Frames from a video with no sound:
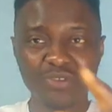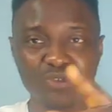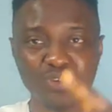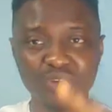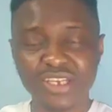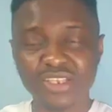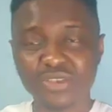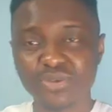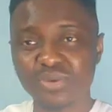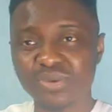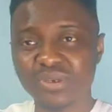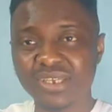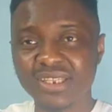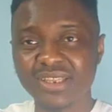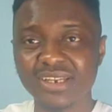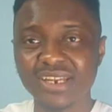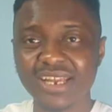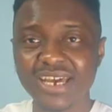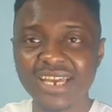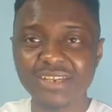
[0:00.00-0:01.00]
don't forget to
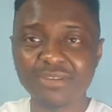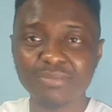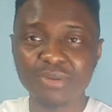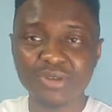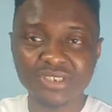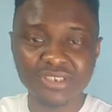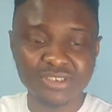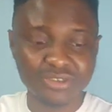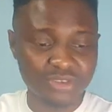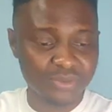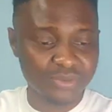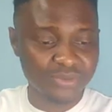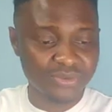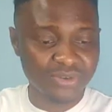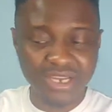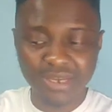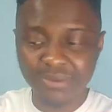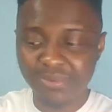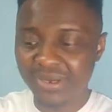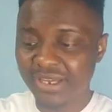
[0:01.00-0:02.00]
hit the like button,
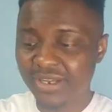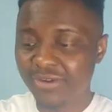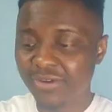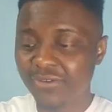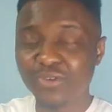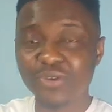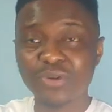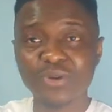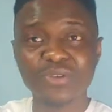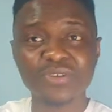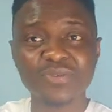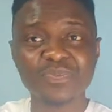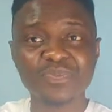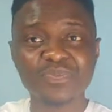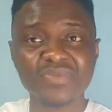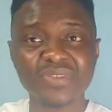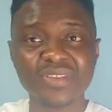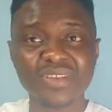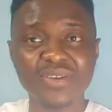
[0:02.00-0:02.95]
subscribe, and of course,